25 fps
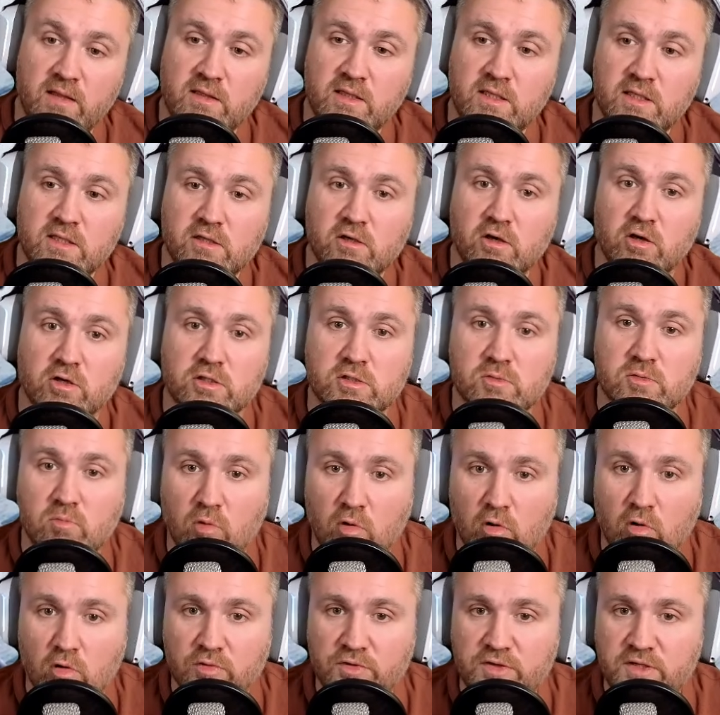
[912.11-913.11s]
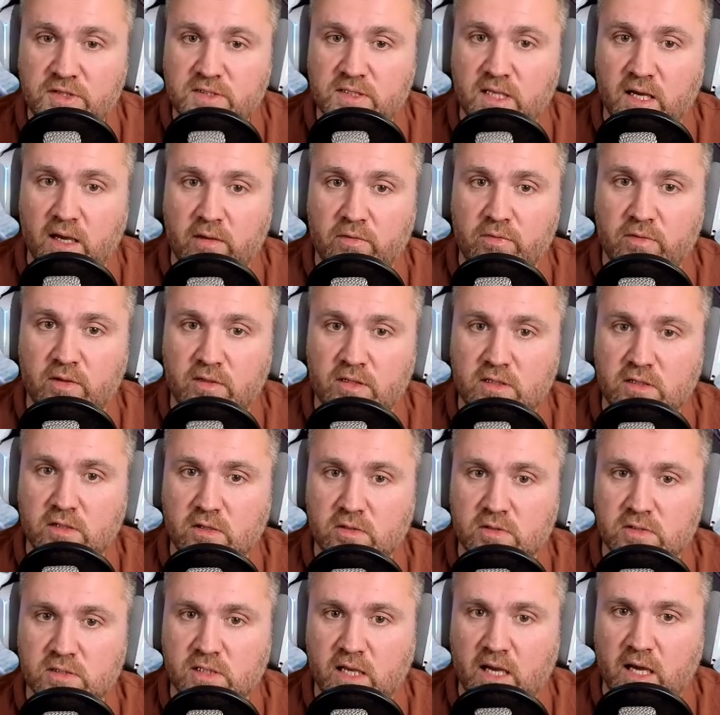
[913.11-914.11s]
it costs more design than it
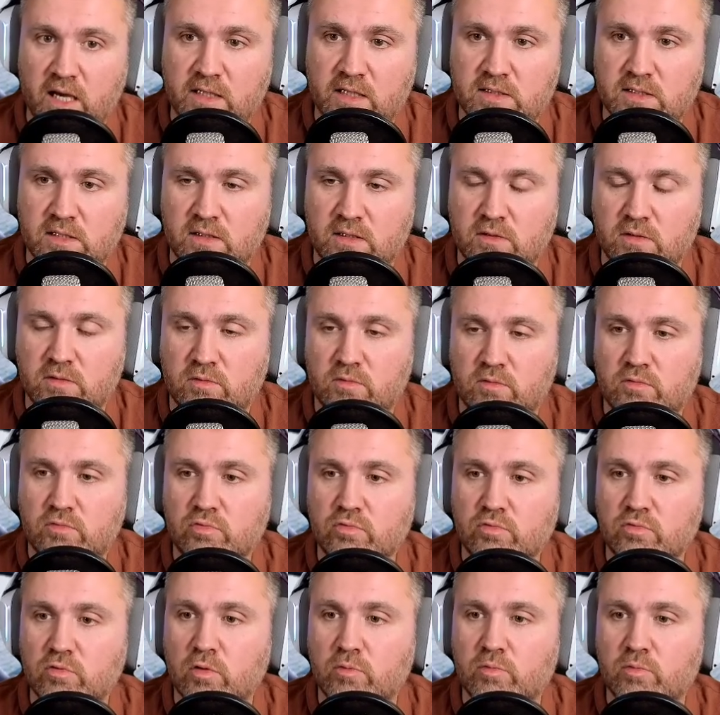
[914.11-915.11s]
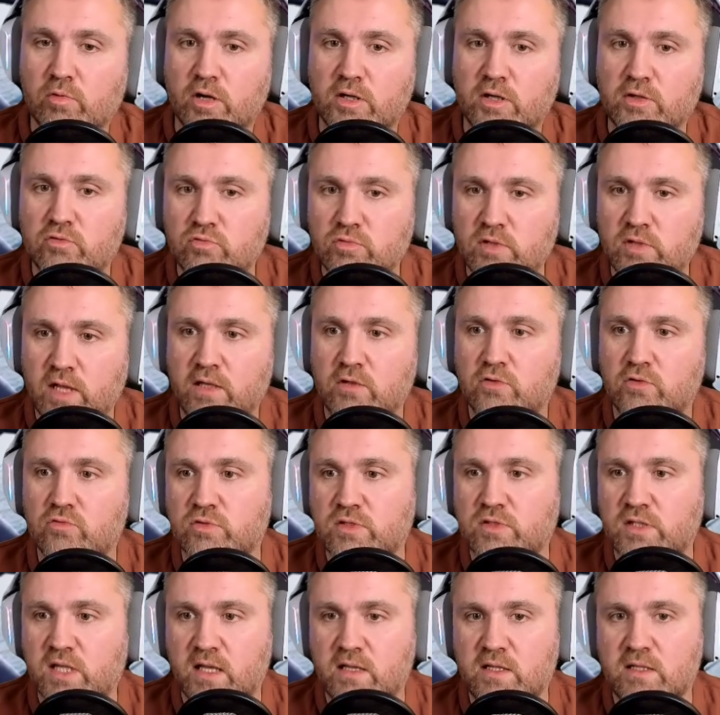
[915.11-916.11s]
costs guides, and to upgrade to 9 to
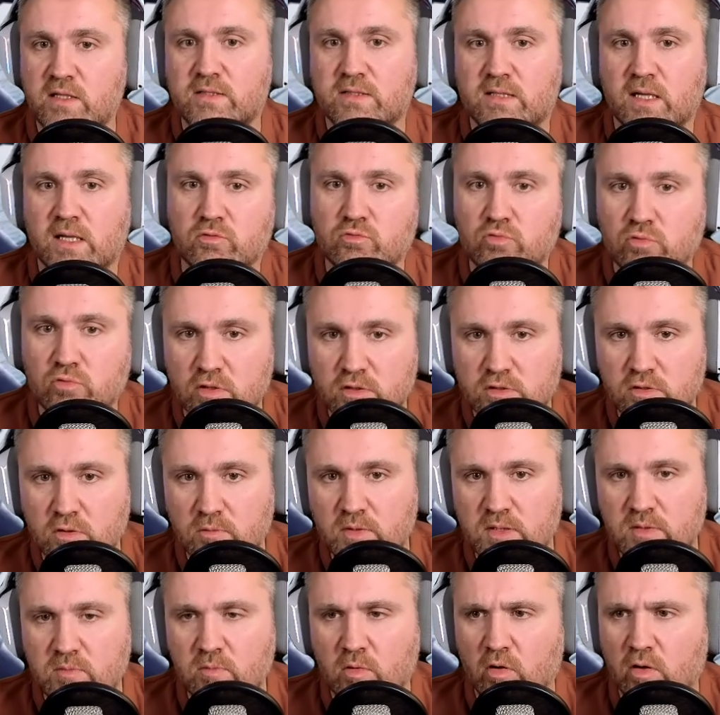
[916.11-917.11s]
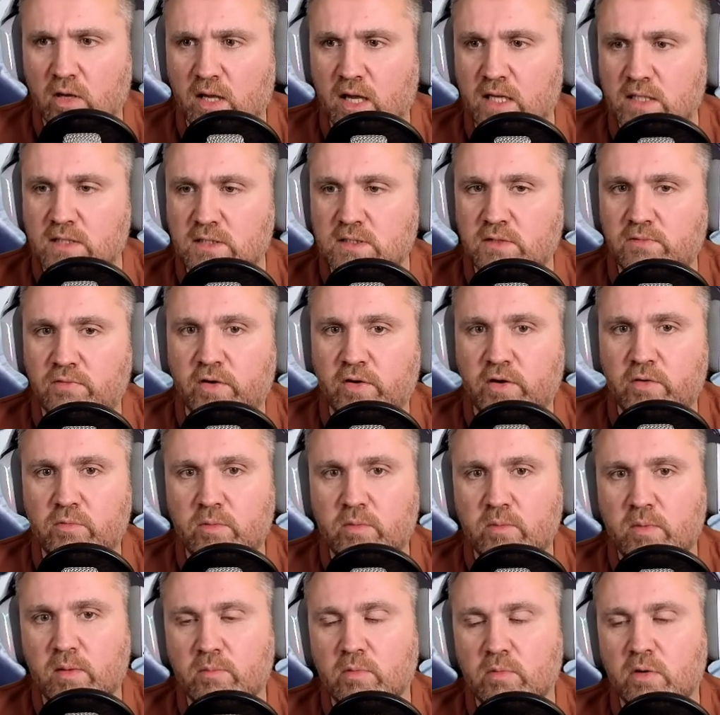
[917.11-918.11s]
10, it starts to cost a bit more guides, if I
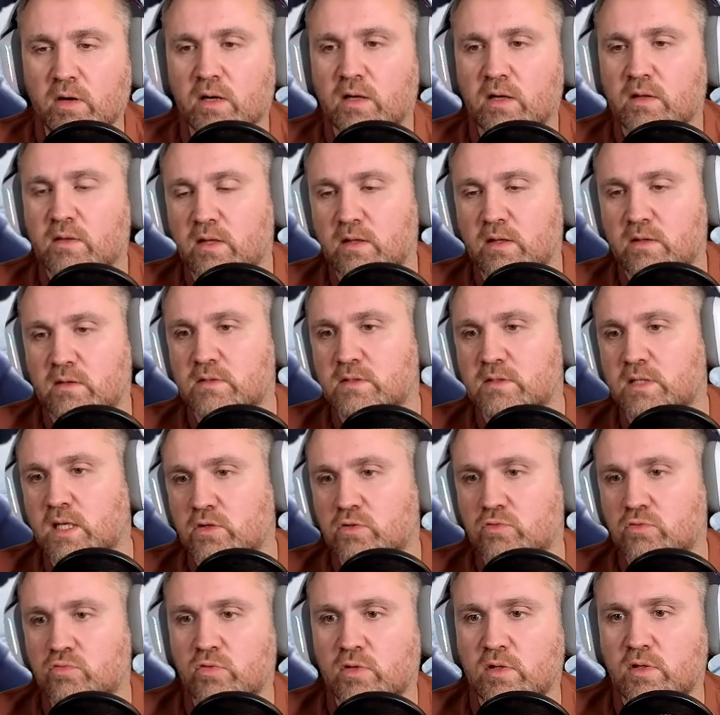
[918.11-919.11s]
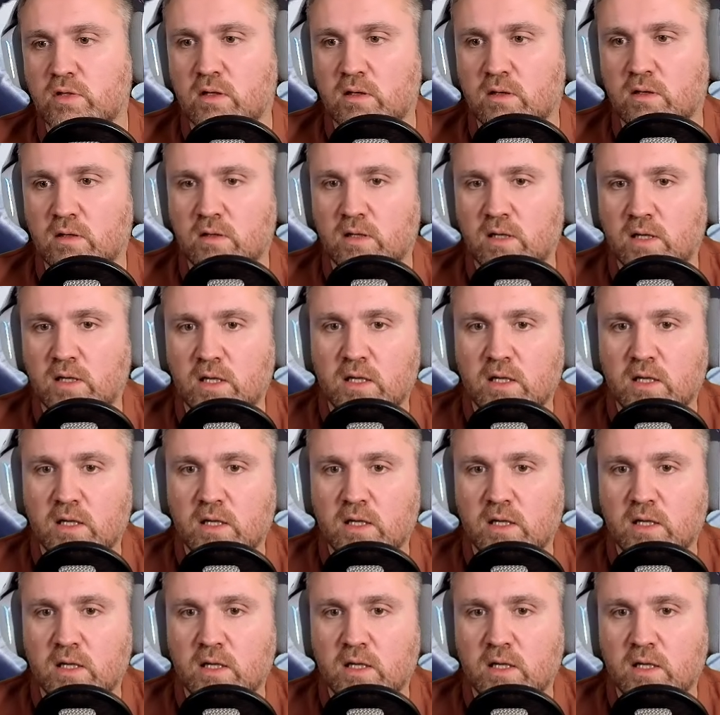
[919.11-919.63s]
remember, and then 10 to